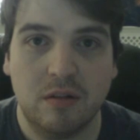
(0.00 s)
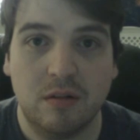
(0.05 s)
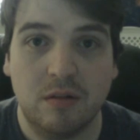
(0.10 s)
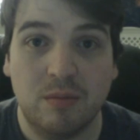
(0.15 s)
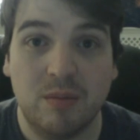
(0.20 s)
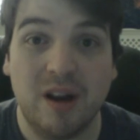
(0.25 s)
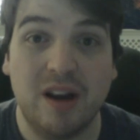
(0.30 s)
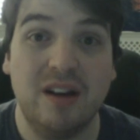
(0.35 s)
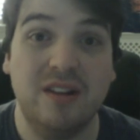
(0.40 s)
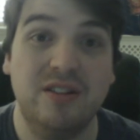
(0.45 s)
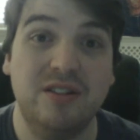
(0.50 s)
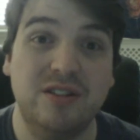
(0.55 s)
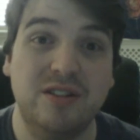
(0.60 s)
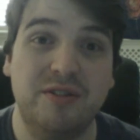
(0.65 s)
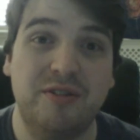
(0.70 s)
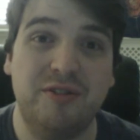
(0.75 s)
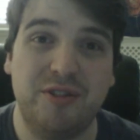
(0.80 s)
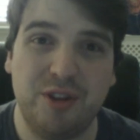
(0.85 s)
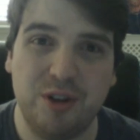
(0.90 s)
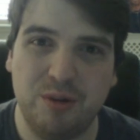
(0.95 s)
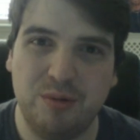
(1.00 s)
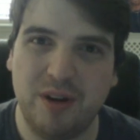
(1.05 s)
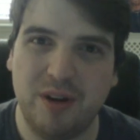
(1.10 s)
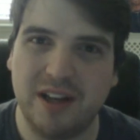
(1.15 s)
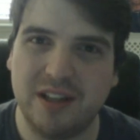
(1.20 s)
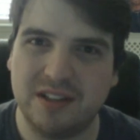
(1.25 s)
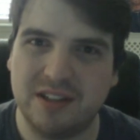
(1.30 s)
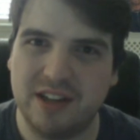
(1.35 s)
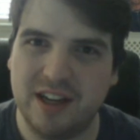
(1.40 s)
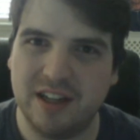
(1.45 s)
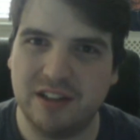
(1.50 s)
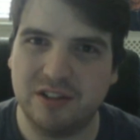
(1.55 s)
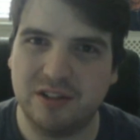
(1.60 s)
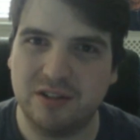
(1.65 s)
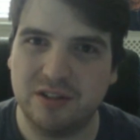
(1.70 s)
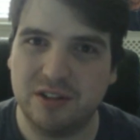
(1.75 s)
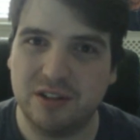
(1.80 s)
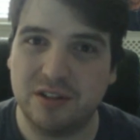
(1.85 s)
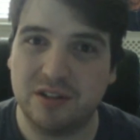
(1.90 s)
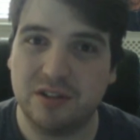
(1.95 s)
Well, there's a few ways to
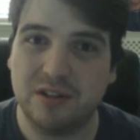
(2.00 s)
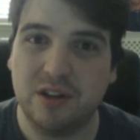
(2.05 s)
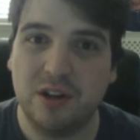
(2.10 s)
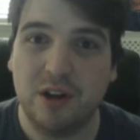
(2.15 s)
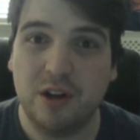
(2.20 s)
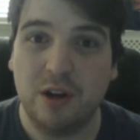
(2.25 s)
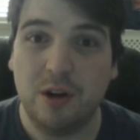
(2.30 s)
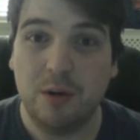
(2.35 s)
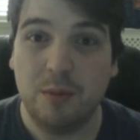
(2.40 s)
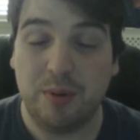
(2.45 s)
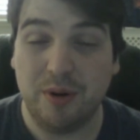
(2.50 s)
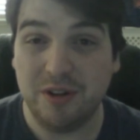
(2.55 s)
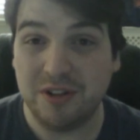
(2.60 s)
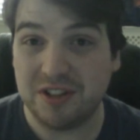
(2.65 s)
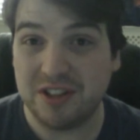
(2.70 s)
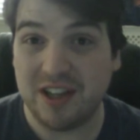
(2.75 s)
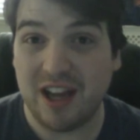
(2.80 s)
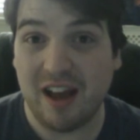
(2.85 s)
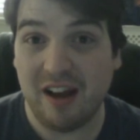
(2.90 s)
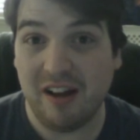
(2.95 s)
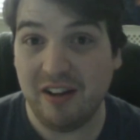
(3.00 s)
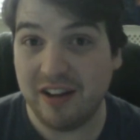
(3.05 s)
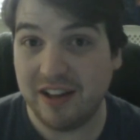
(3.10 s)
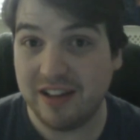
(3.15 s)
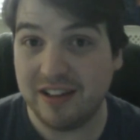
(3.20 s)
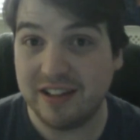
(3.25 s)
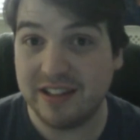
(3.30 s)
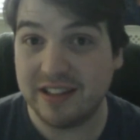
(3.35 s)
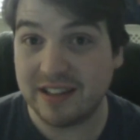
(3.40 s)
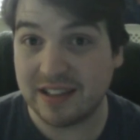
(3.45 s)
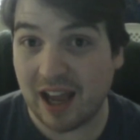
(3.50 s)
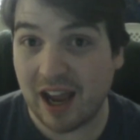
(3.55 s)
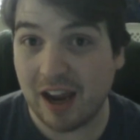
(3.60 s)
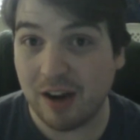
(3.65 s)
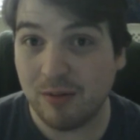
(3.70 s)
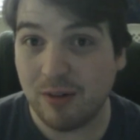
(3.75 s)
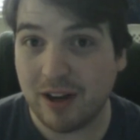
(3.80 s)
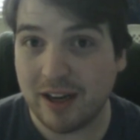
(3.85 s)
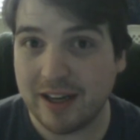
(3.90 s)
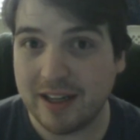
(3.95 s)
answer this. Personality and
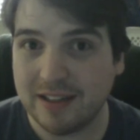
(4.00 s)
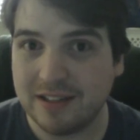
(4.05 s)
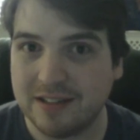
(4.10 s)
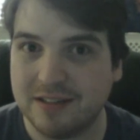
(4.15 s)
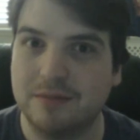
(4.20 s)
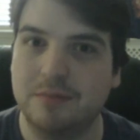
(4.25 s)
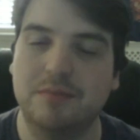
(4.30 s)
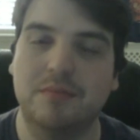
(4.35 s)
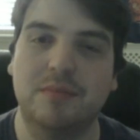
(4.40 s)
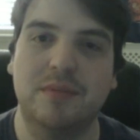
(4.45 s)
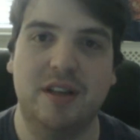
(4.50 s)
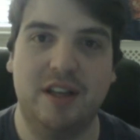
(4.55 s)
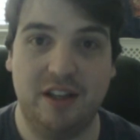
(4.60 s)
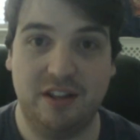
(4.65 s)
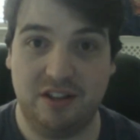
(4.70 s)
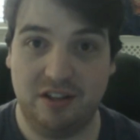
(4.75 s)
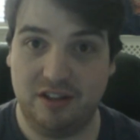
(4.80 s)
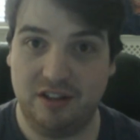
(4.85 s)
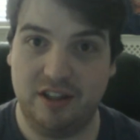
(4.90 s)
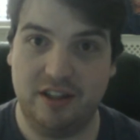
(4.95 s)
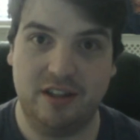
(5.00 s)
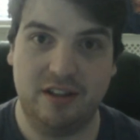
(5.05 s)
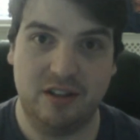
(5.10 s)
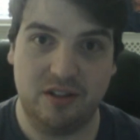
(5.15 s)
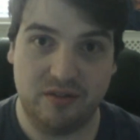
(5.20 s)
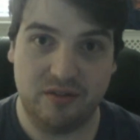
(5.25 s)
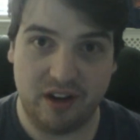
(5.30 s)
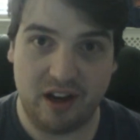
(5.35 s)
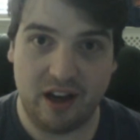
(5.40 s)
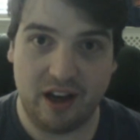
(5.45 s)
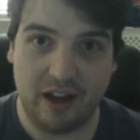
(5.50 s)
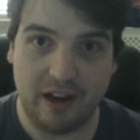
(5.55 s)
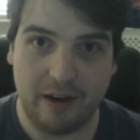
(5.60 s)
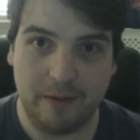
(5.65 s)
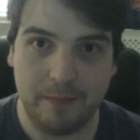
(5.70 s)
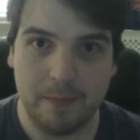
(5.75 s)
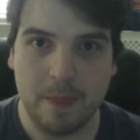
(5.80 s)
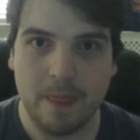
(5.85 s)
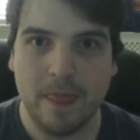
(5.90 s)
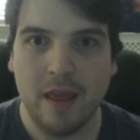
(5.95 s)
design-wise, easily, it's Vi.
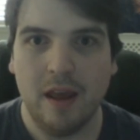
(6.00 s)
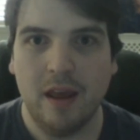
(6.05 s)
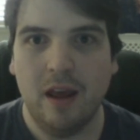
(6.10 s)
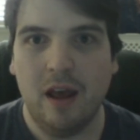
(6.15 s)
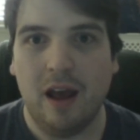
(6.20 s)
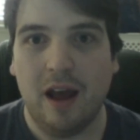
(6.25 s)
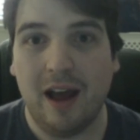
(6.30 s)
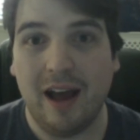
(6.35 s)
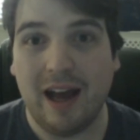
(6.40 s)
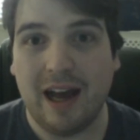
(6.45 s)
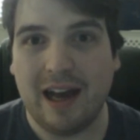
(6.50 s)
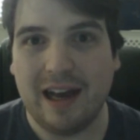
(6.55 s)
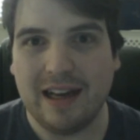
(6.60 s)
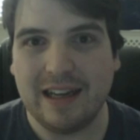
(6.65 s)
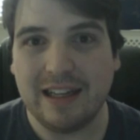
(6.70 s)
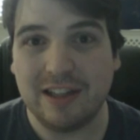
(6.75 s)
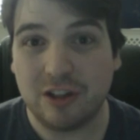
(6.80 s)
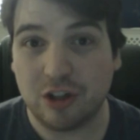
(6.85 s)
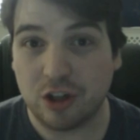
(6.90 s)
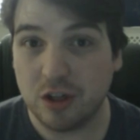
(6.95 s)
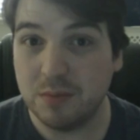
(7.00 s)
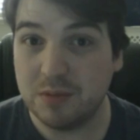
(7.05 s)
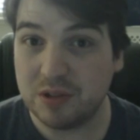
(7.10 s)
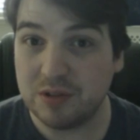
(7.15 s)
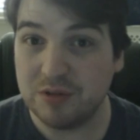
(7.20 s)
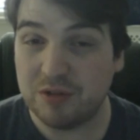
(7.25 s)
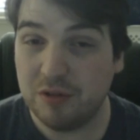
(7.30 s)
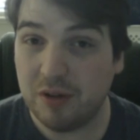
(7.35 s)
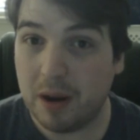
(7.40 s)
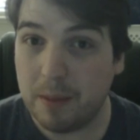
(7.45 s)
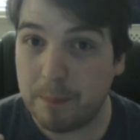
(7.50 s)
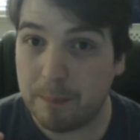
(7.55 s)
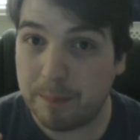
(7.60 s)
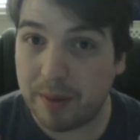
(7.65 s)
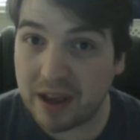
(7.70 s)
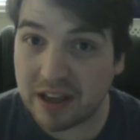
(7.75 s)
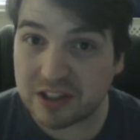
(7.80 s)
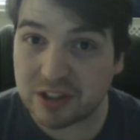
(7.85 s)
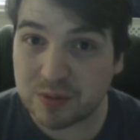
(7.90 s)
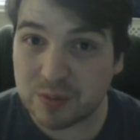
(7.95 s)
In terms of who I'm
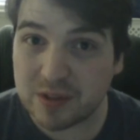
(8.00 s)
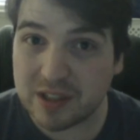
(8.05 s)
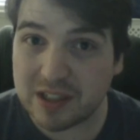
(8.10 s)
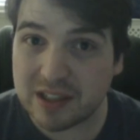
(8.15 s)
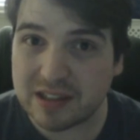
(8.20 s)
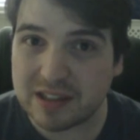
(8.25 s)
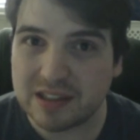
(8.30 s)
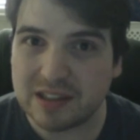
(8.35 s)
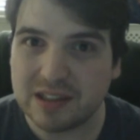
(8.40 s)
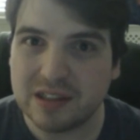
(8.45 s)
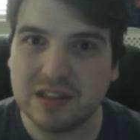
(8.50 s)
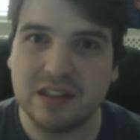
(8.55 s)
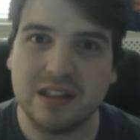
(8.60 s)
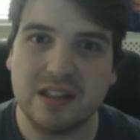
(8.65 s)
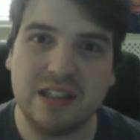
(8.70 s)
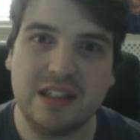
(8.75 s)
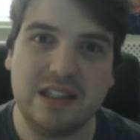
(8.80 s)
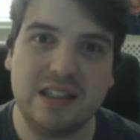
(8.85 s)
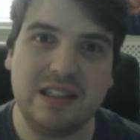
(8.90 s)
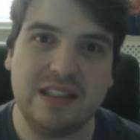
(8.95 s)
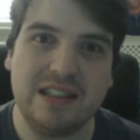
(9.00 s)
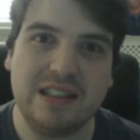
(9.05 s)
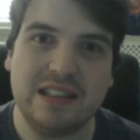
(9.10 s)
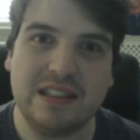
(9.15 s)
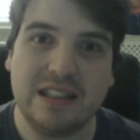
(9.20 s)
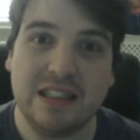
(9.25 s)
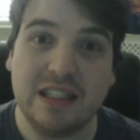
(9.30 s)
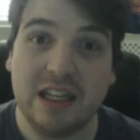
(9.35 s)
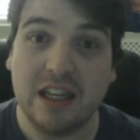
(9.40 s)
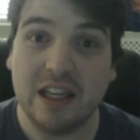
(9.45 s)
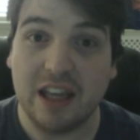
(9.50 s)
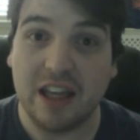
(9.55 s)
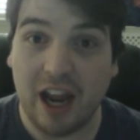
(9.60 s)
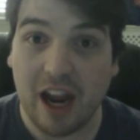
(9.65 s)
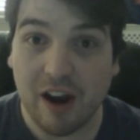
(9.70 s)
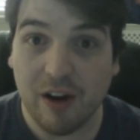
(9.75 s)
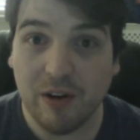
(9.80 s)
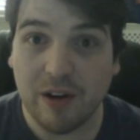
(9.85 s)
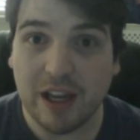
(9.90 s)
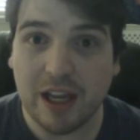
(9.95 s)
best with,
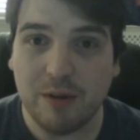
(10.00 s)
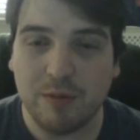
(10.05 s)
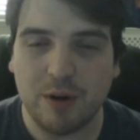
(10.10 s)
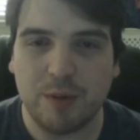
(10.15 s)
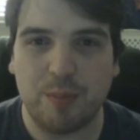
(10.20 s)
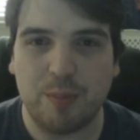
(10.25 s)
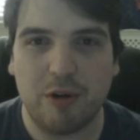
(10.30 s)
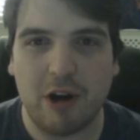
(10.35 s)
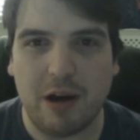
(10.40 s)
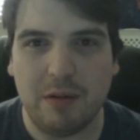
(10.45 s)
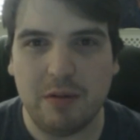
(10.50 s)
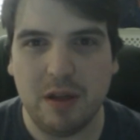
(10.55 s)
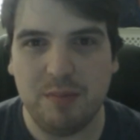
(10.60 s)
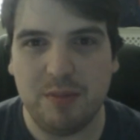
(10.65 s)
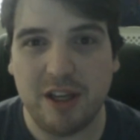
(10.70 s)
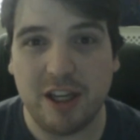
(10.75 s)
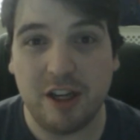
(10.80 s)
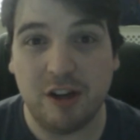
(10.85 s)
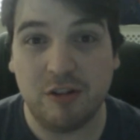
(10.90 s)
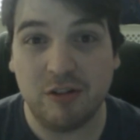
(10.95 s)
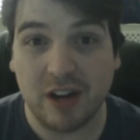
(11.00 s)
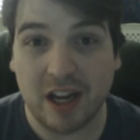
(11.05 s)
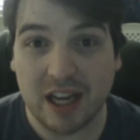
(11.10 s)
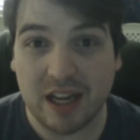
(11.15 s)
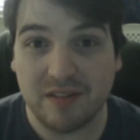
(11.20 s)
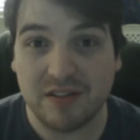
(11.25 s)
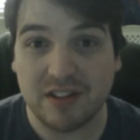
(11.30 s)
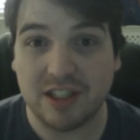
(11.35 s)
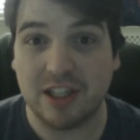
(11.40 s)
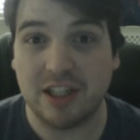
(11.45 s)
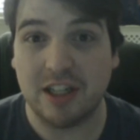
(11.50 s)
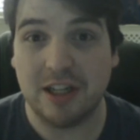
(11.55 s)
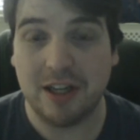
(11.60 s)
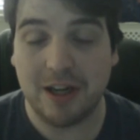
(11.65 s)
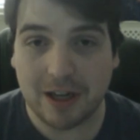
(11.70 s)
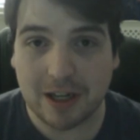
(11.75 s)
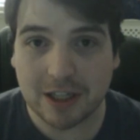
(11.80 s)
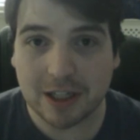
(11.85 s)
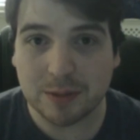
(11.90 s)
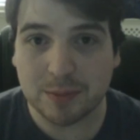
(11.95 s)
carry would probably be Graves and
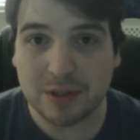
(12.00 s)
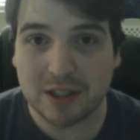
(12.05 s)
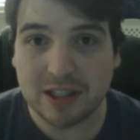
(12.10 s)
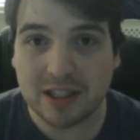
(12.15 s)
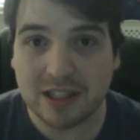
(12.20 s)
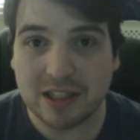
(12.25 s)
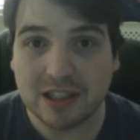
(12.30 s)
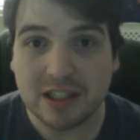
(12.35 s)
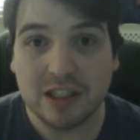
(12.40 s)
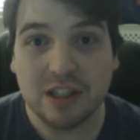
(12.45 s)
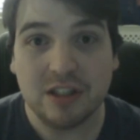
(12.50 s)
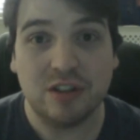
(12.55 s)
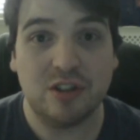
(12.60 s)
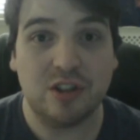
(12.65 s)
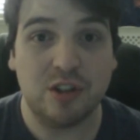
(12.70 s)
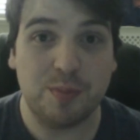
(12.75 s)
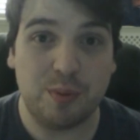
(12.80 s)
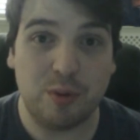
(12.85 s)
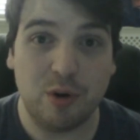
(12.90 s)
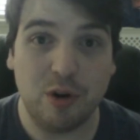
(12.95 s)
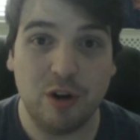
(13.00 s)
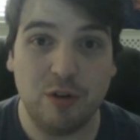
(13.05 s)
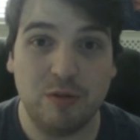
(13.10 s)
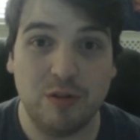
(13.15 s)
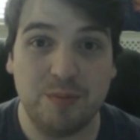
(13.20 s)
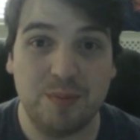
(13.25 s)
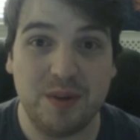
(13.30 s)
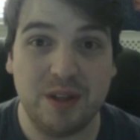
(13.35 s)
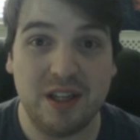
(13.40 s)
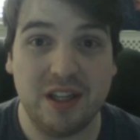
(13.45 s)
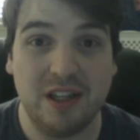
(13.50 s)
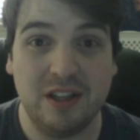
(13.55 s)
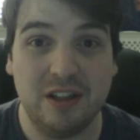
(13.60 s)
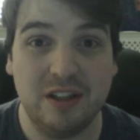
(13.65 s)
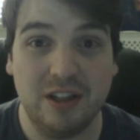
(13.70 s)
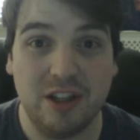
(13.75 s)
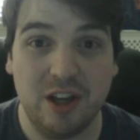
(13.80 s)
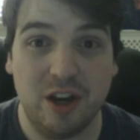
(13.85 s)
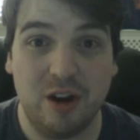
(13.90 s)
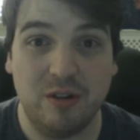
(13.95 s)
Kog'Maw, support would be
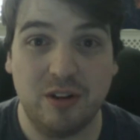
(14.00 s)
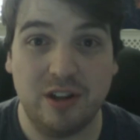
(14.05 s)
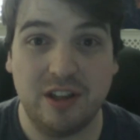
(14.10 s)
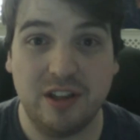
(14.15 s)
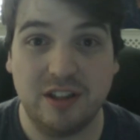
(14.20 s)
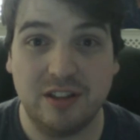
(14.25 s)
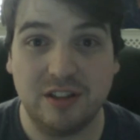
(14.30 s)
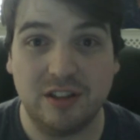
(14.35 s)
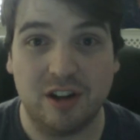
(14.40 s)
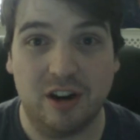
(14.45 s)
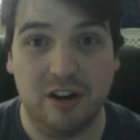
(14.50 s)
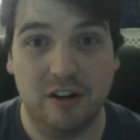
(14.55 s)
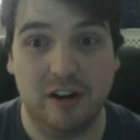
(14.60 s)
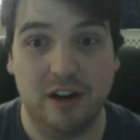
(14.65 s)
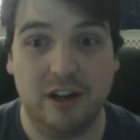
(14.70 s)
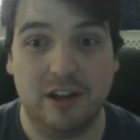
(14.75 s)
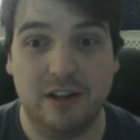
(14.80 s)
Leona and Taric.